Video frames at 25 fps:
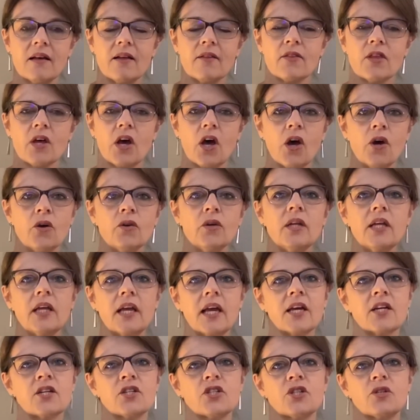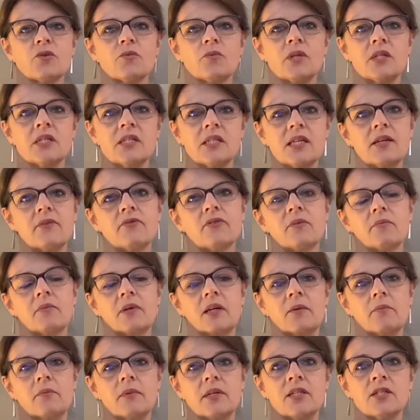The only action we see from
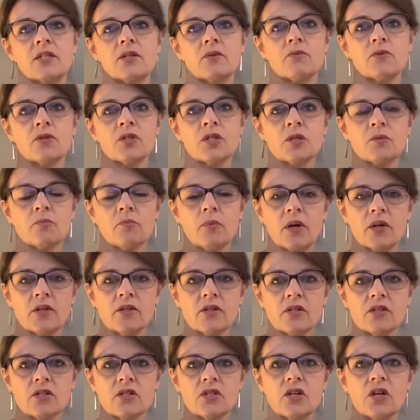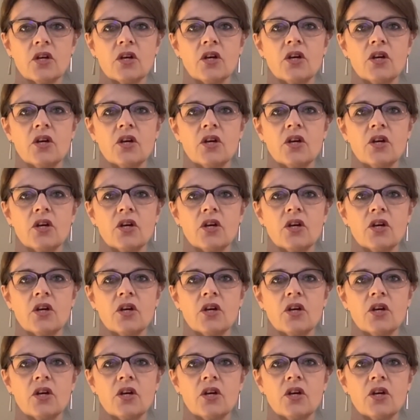him is a response